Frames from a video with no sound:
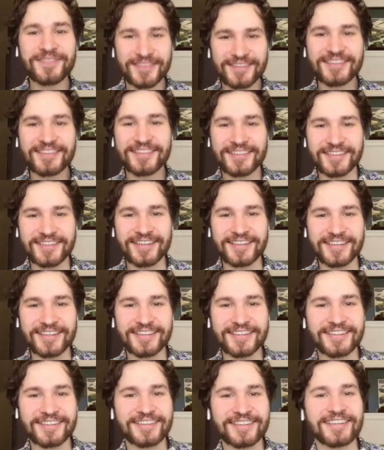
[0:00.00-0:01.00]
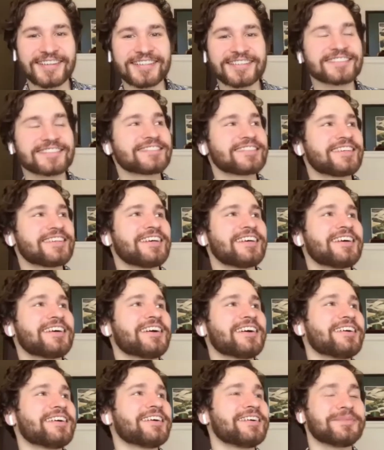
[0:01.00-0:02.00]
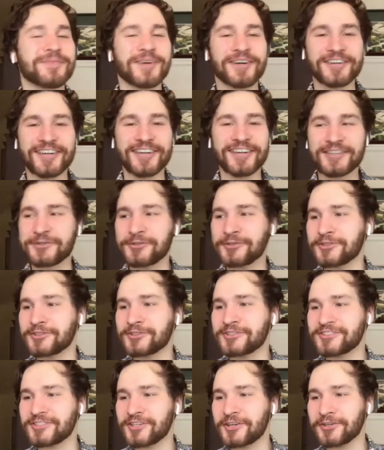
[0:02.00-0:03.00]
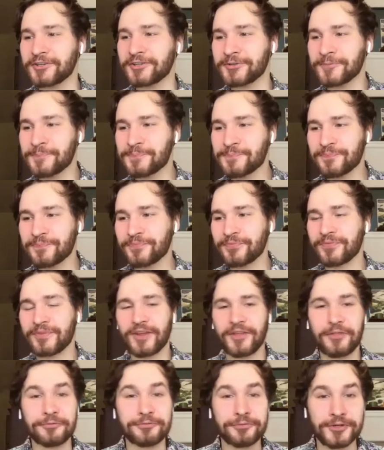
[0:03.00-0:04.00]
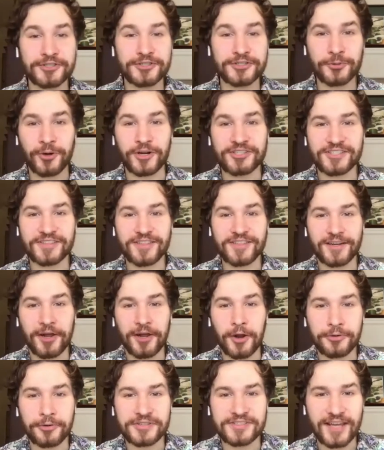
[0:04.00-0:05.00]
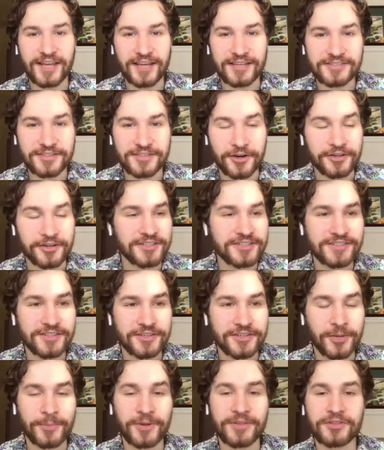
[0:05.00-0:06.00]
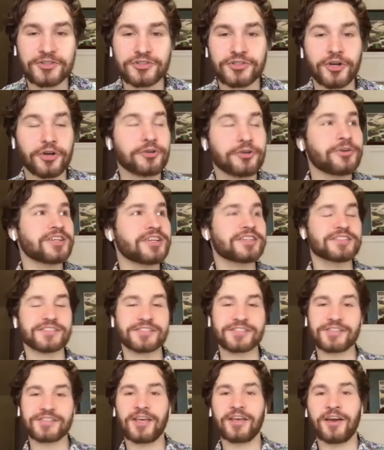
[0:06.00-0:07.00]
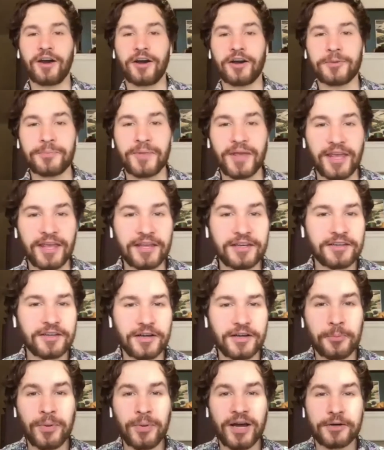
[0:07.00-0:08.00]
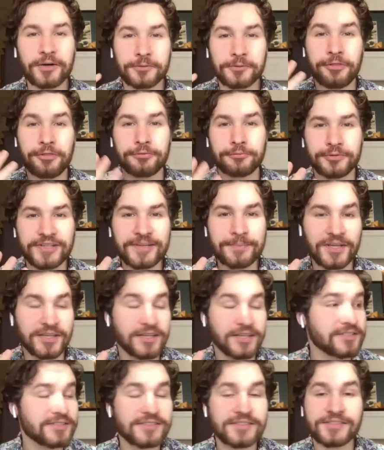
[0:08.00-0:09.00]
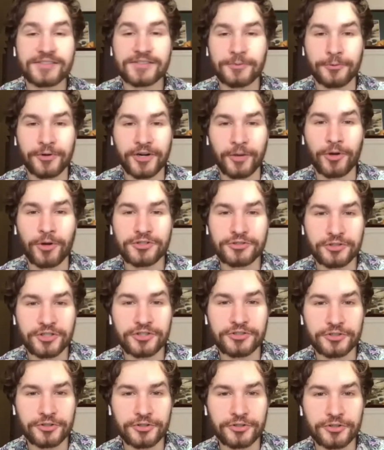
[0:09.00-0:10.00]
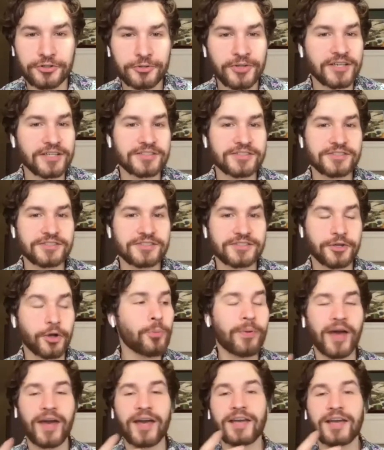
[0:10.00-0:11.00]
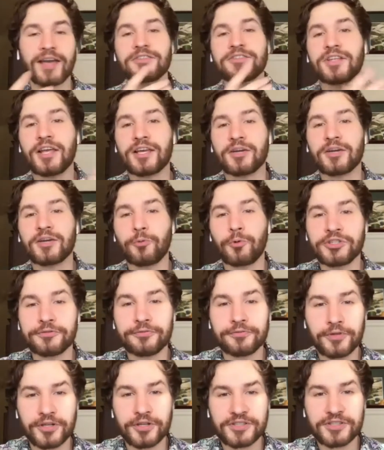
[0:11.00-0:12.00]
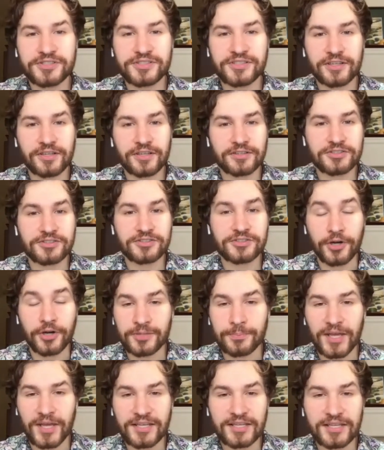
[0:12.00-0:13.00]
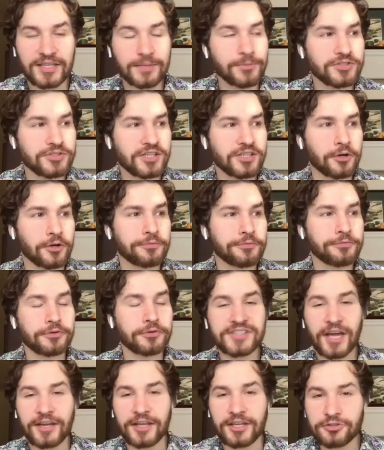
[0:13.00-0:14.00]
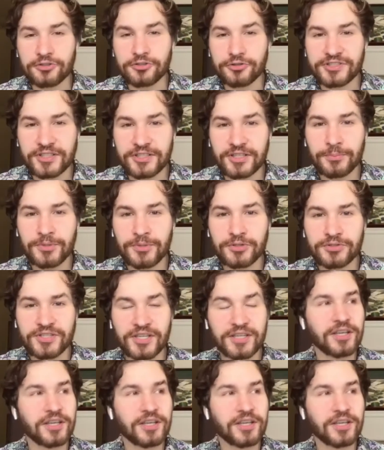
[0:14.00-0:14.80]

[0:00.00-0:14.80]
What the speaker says: Yeah, nice. Okay, cool. So the first question that I always ask artists that come on the show is in about 3 minutes, what I want you to do is go back to like when you first started making music or first got interested in music.